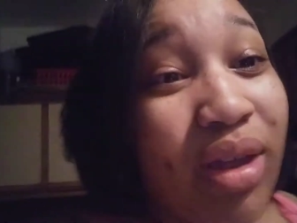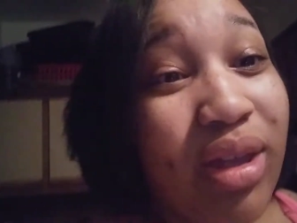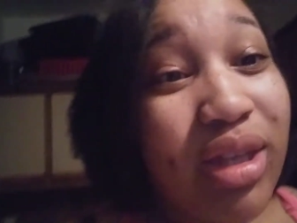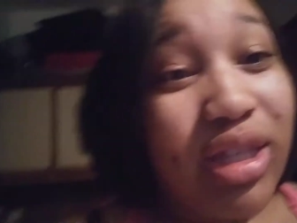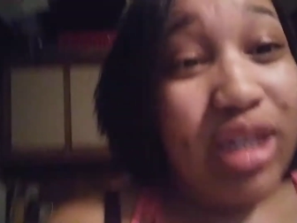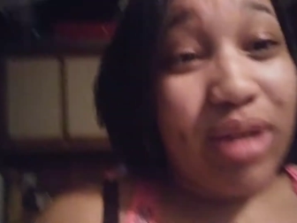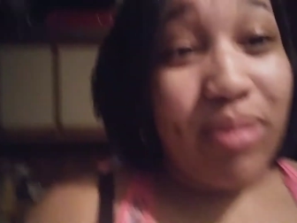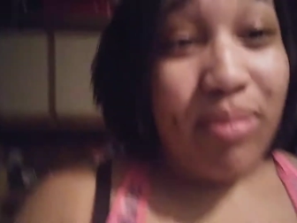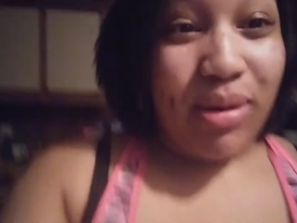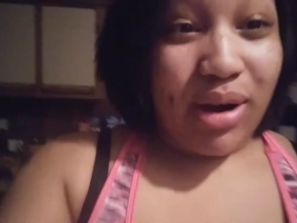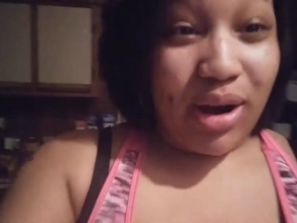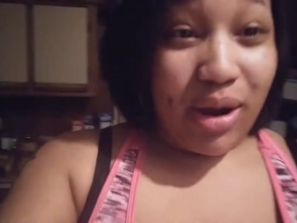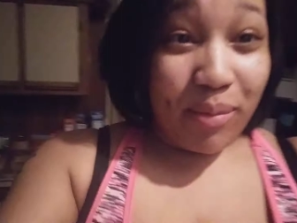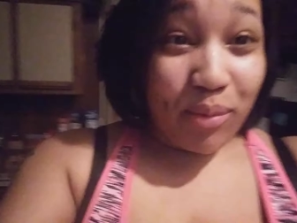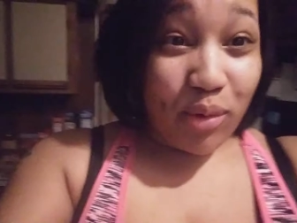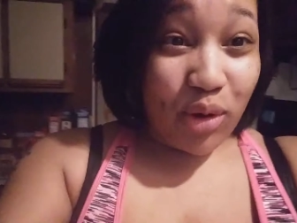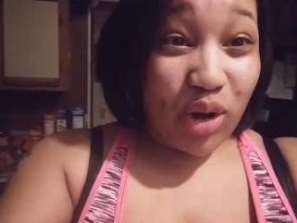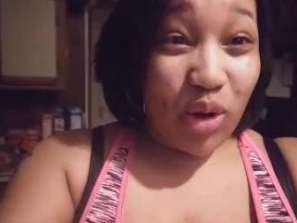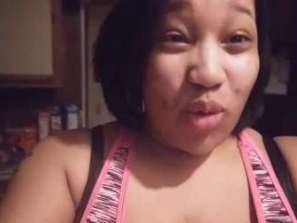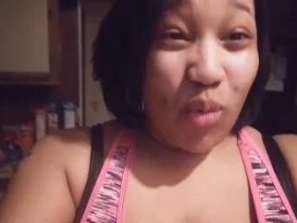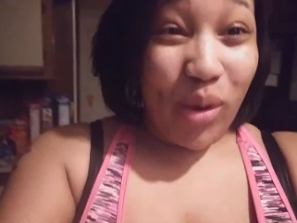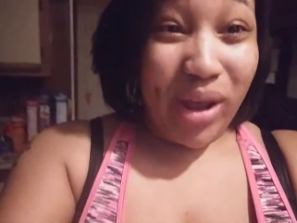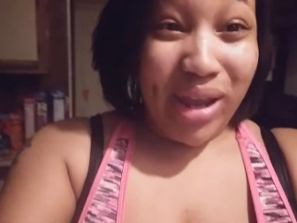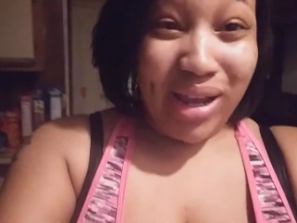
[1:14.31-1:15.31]
tomorrow I'm going
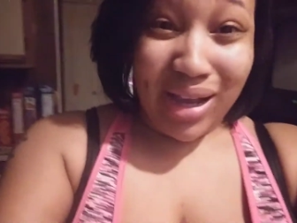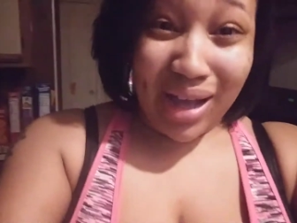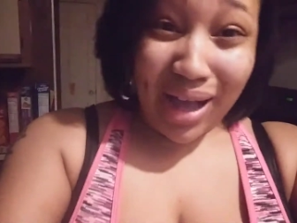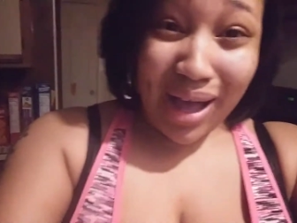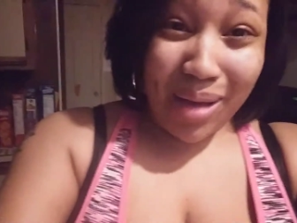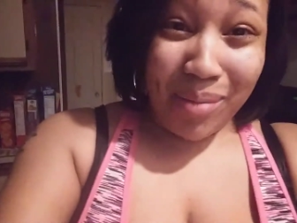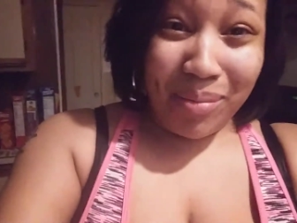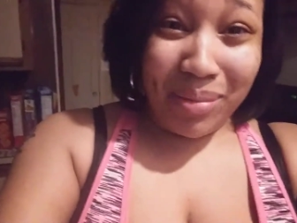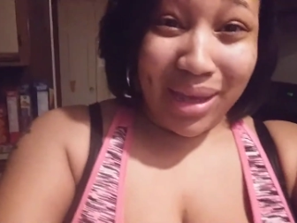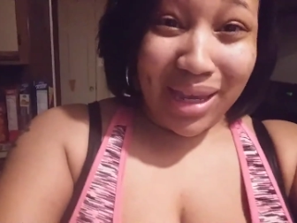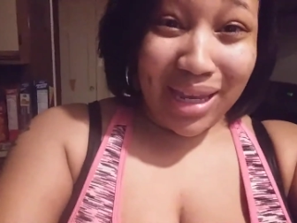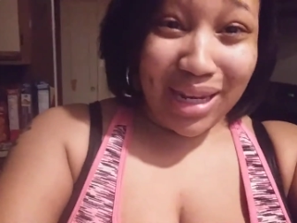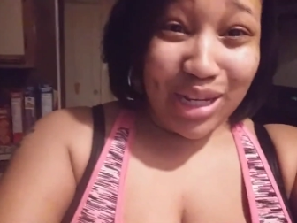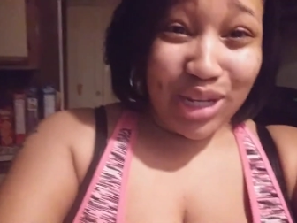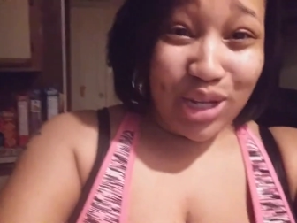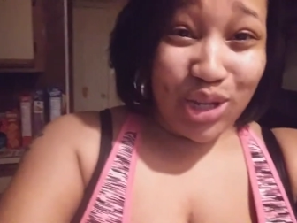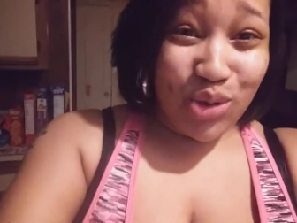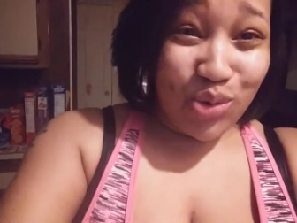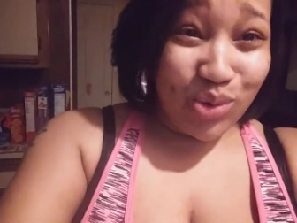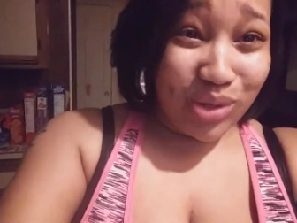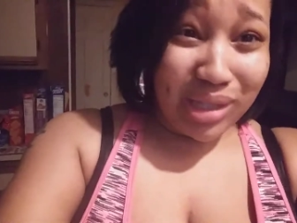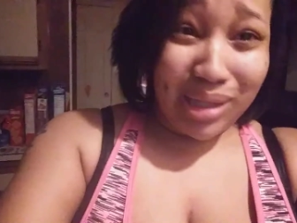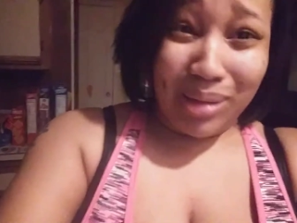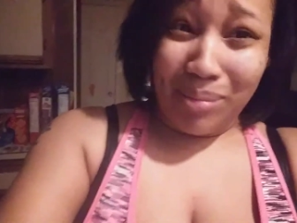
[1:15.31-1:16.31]
to wake up and
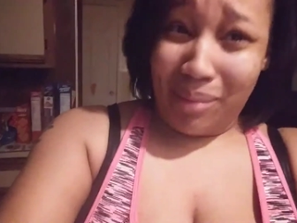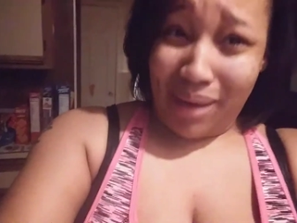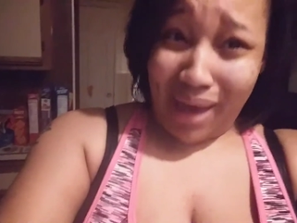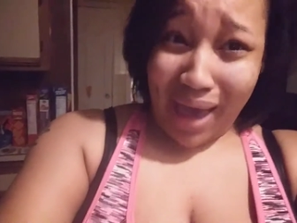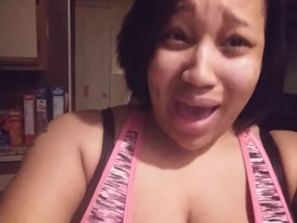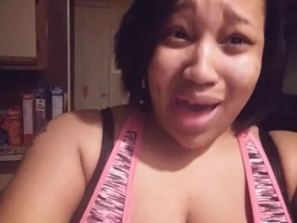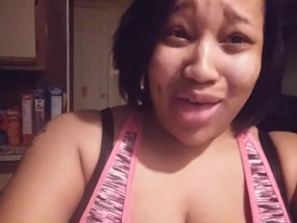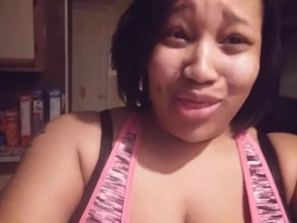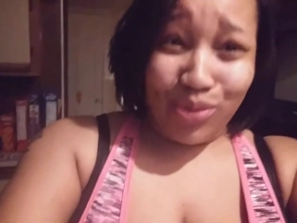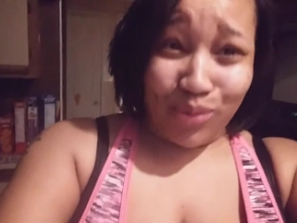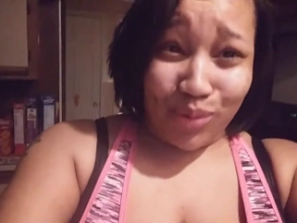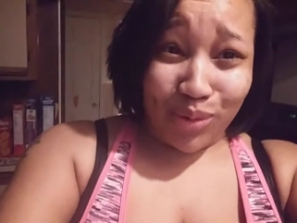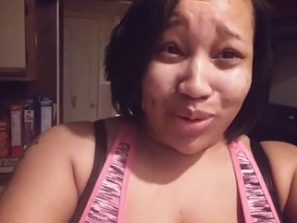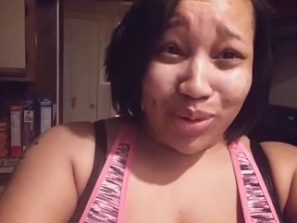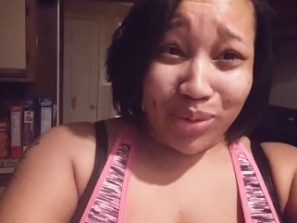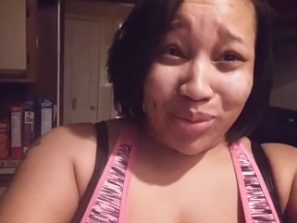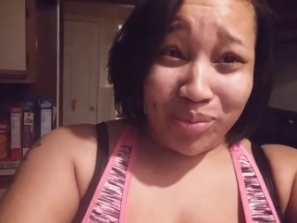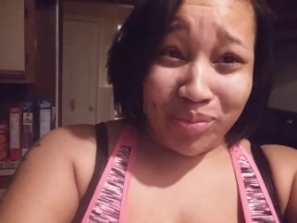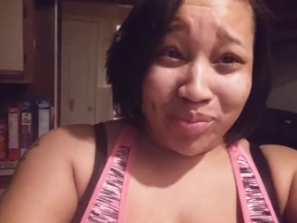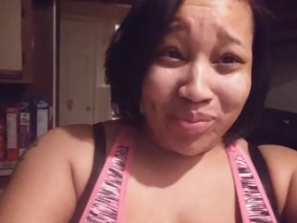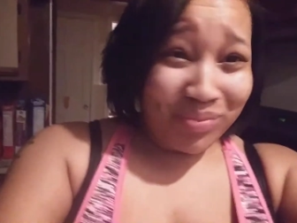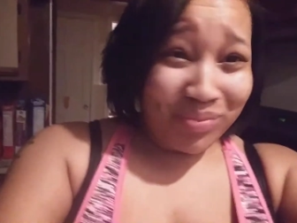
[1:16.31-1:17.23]
use the bathroom.